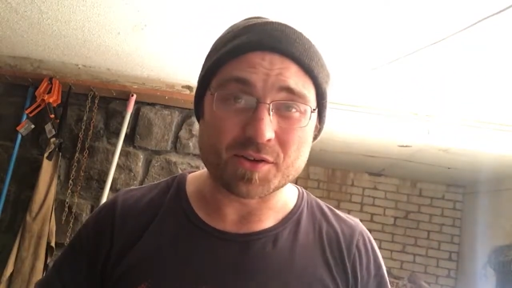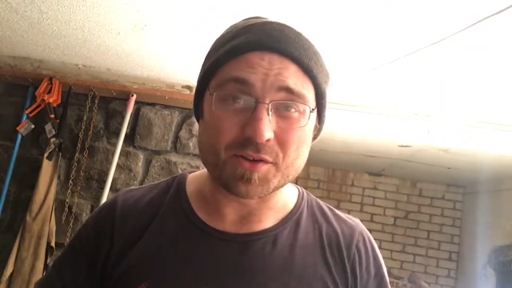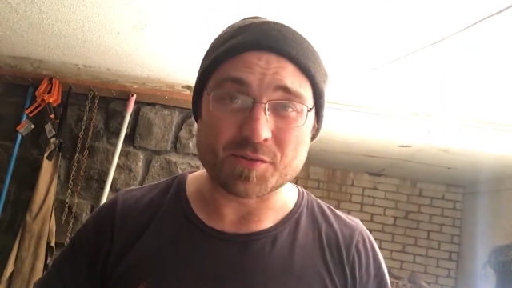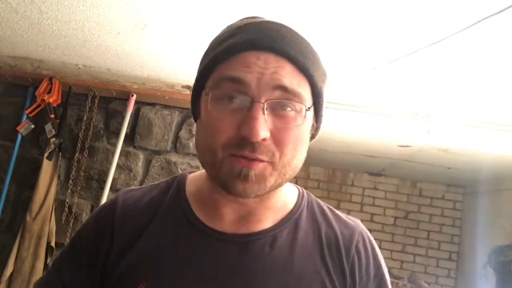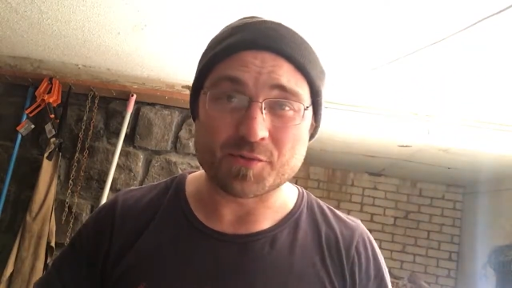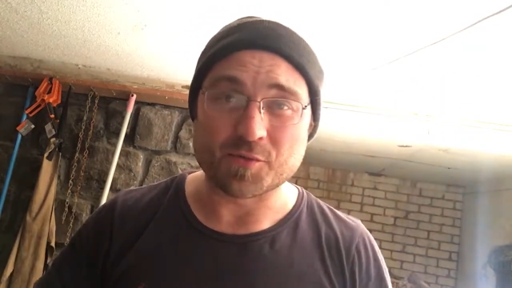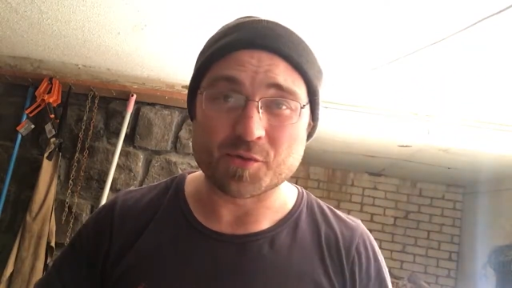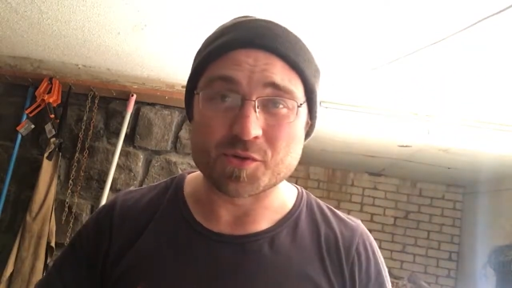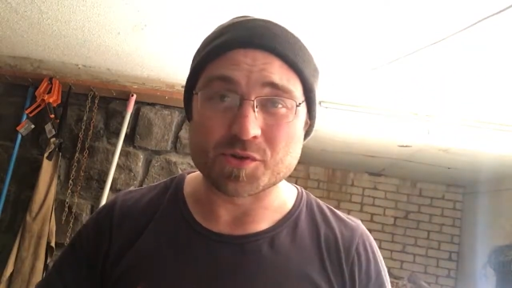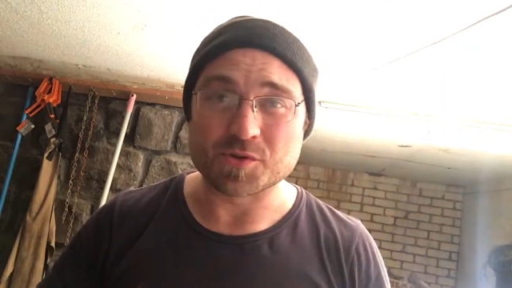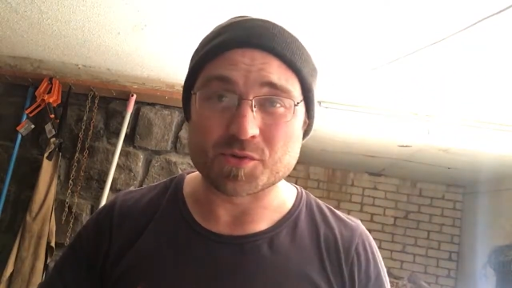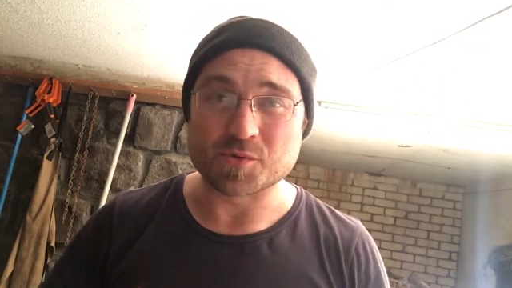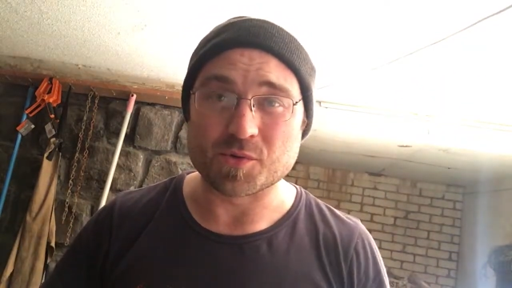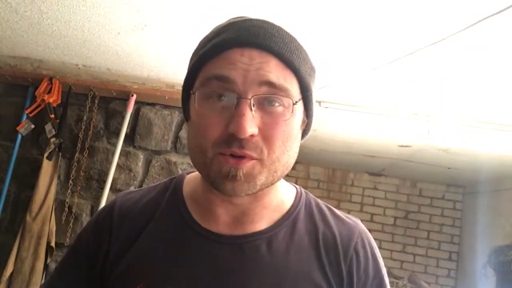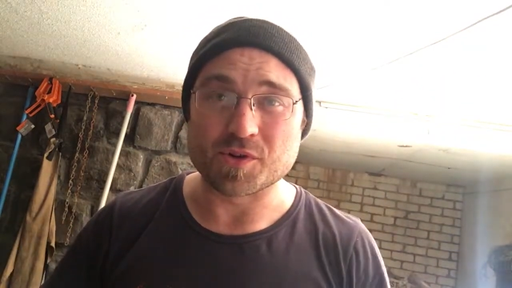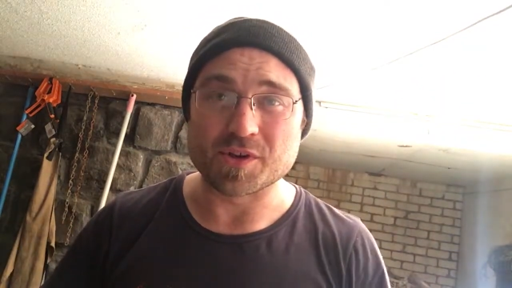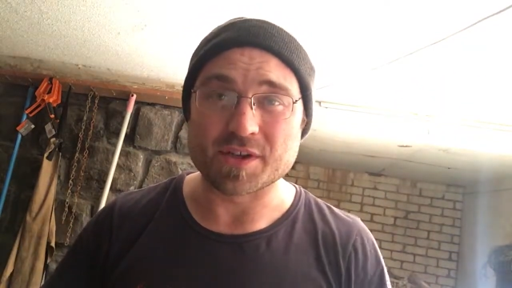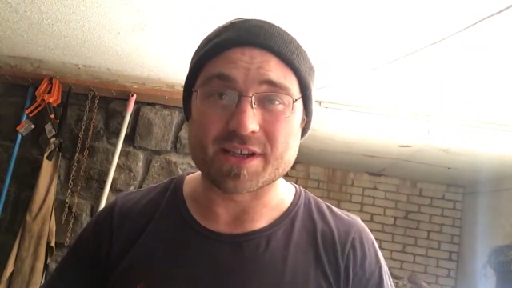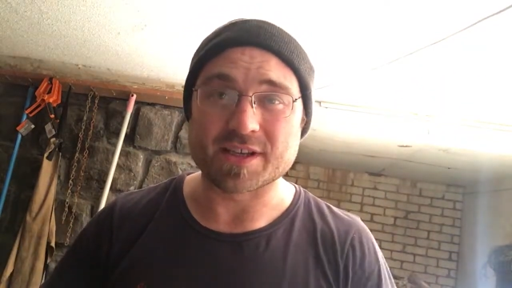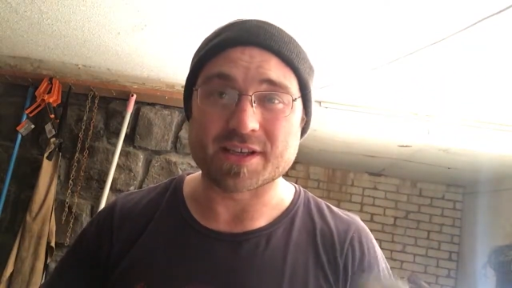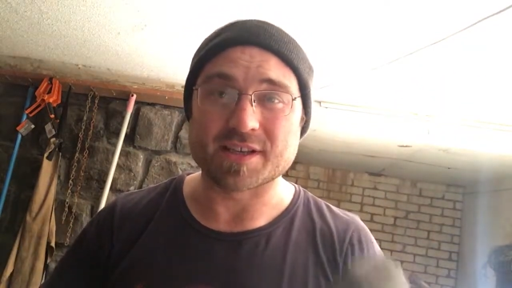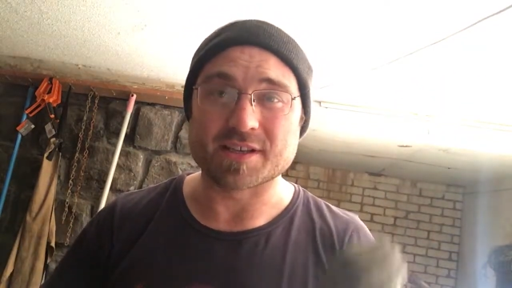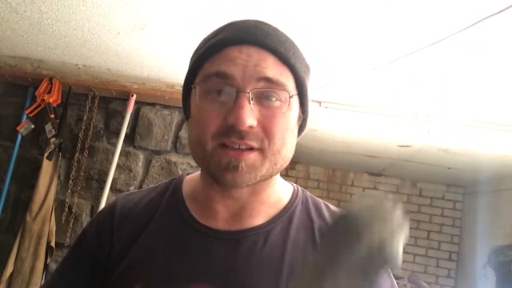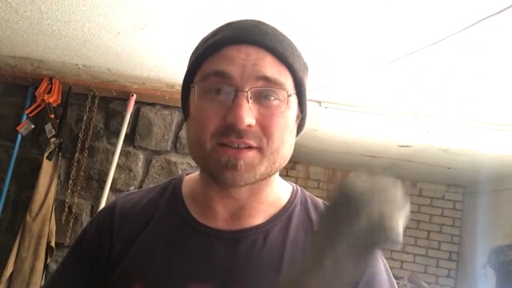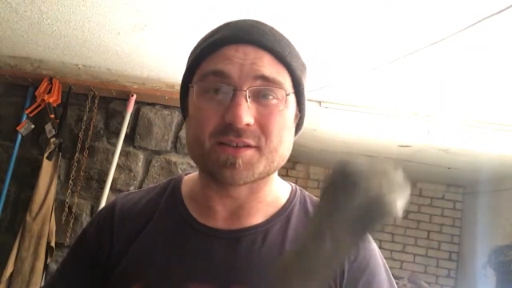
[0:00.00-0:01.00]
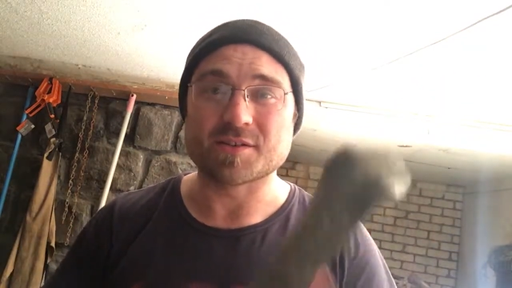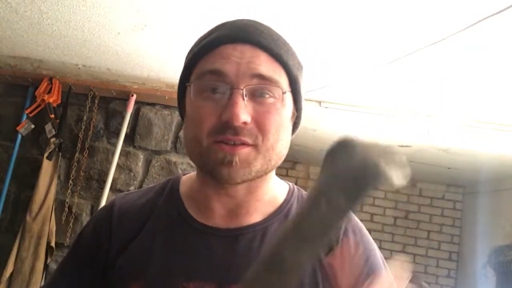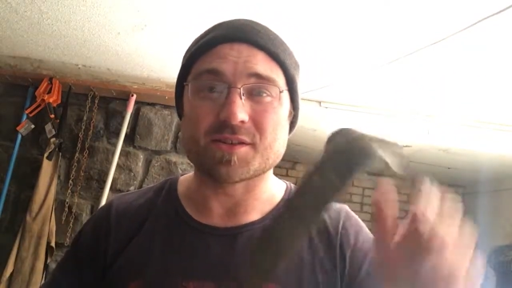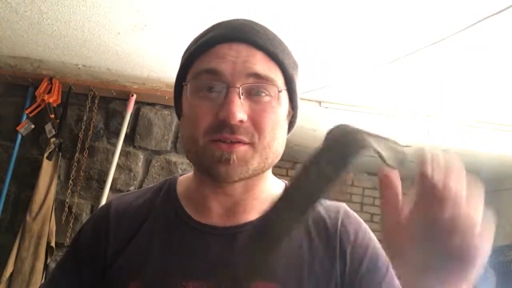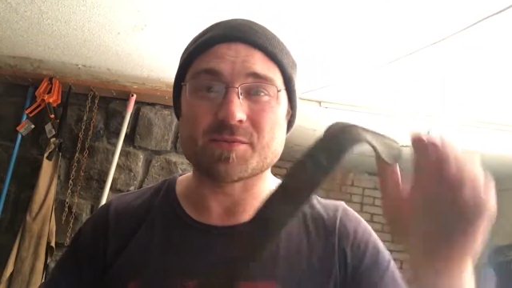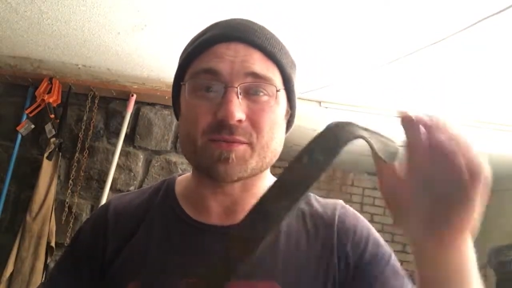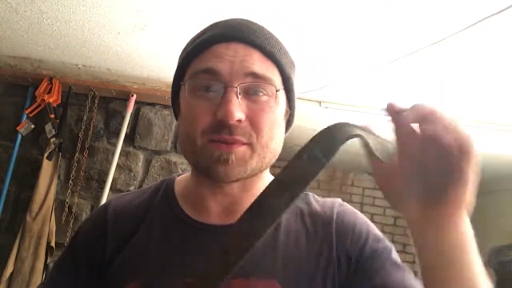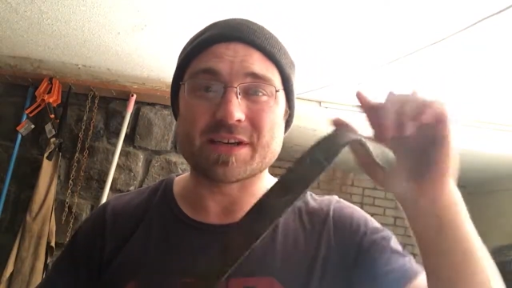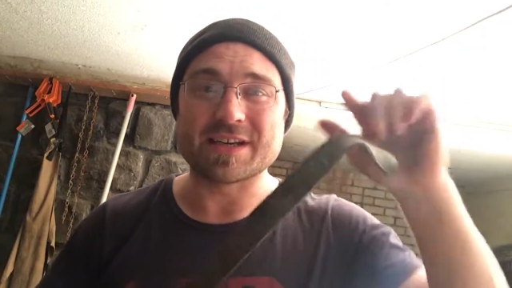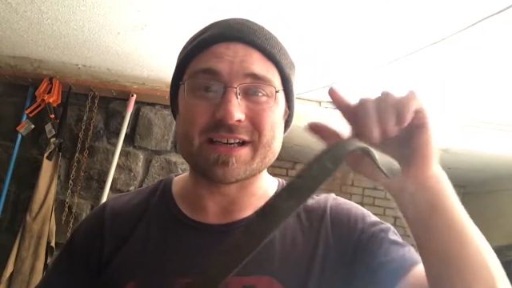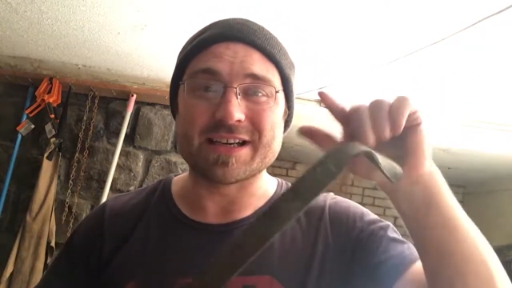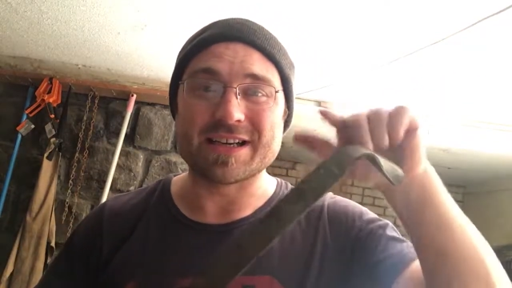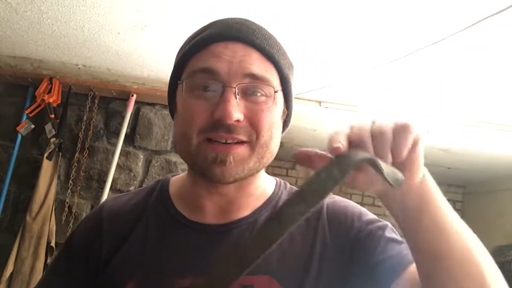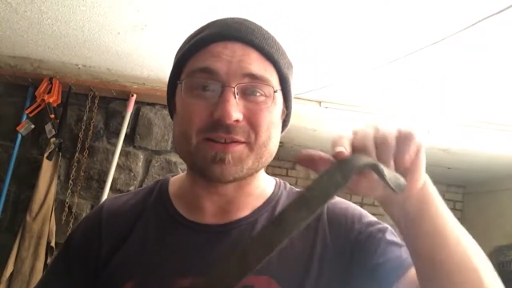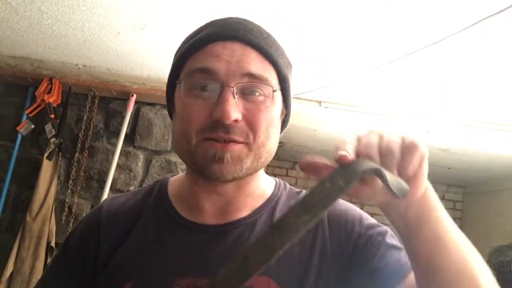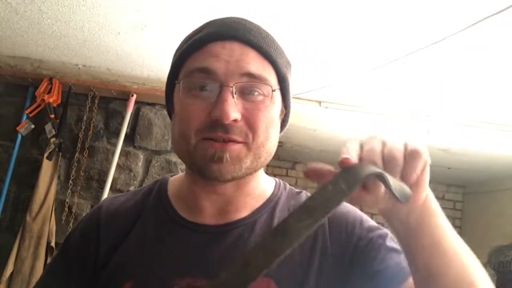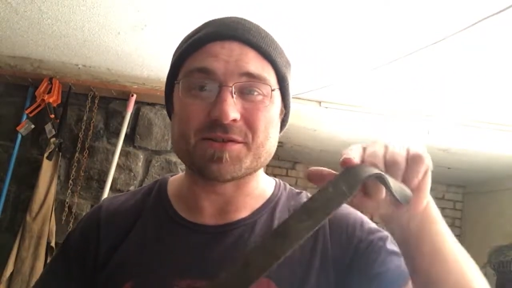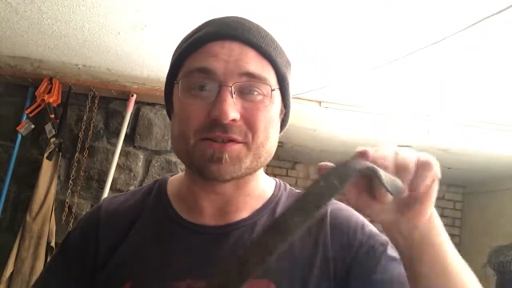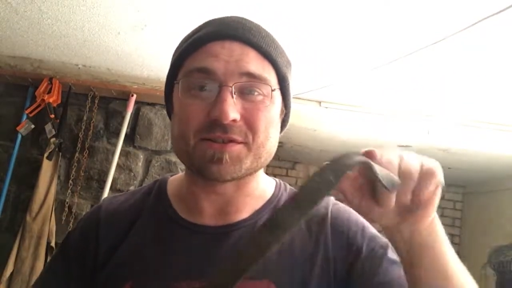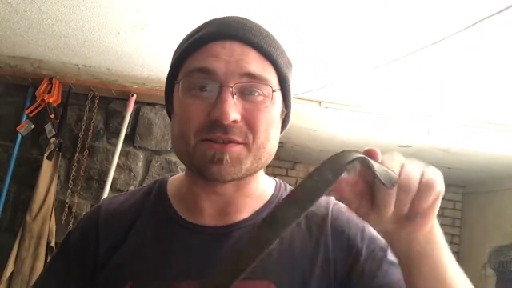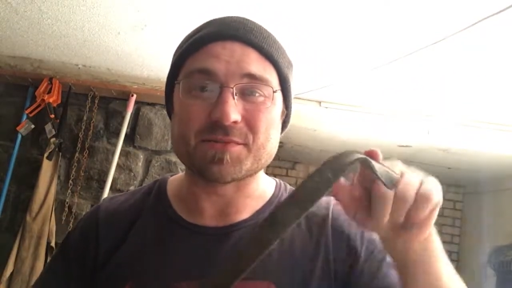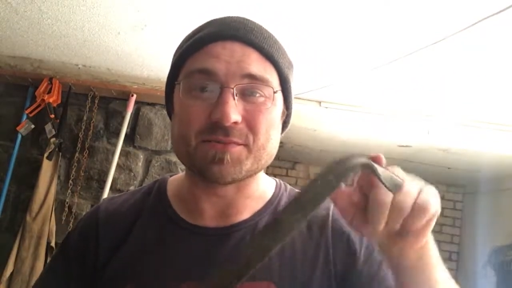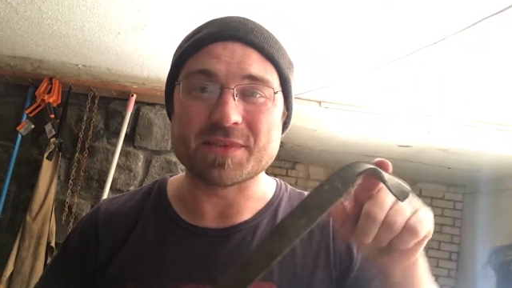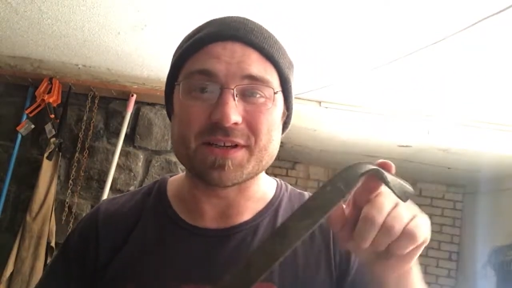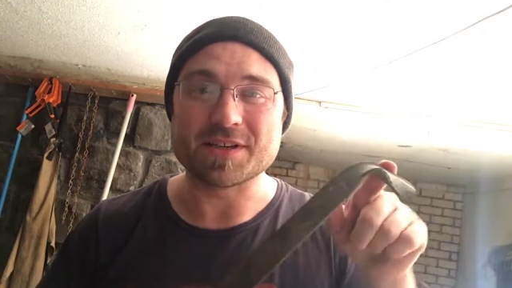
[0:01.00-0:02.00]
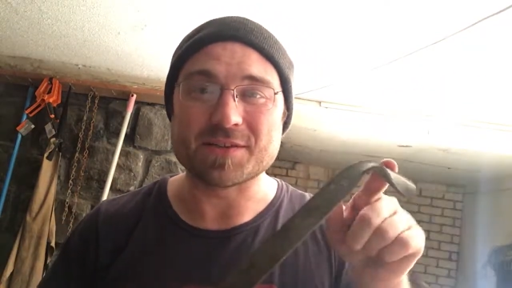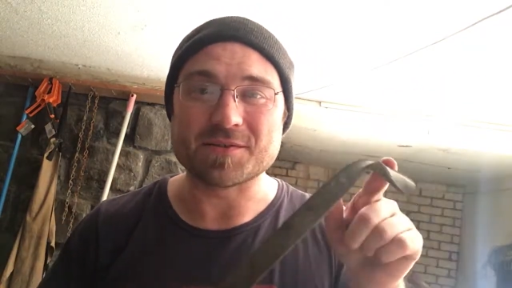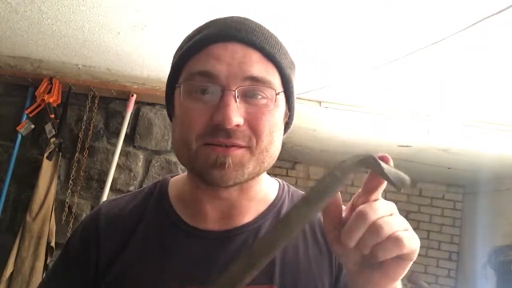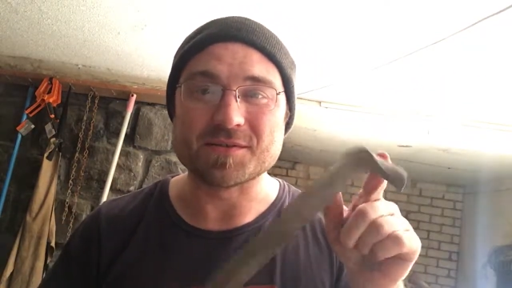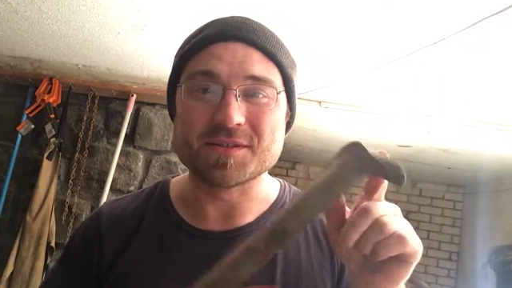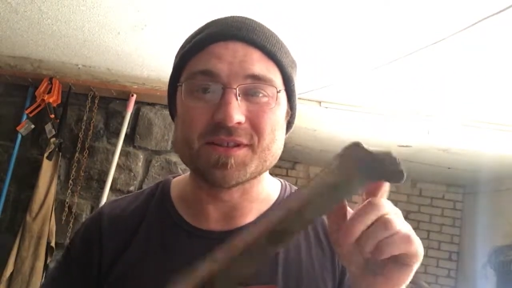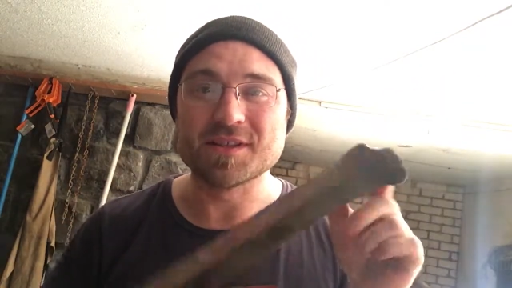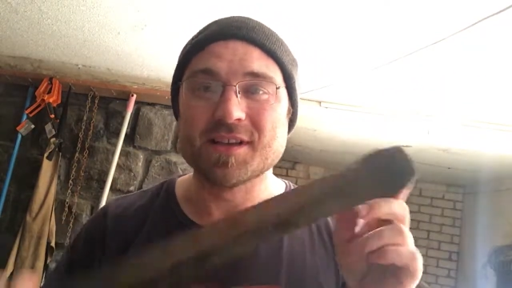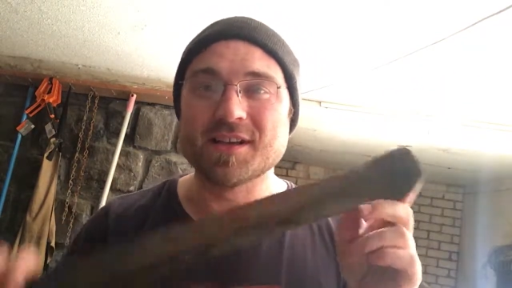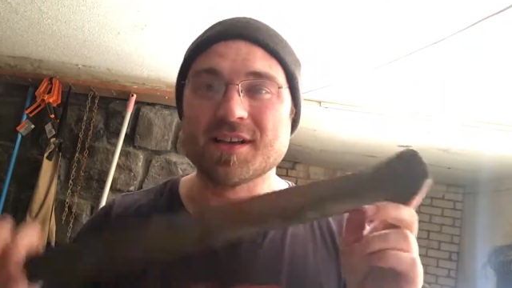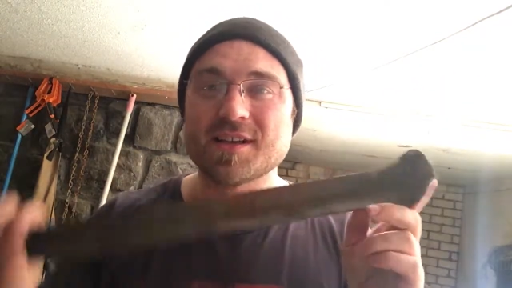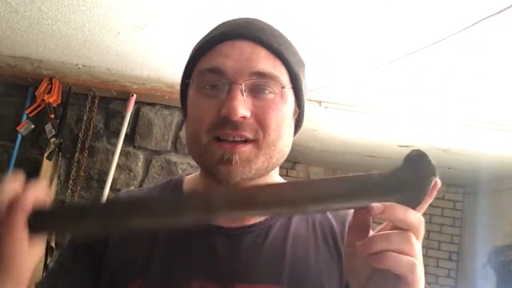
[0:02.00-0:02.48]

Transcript: forge working, got a bit of heat on some metal.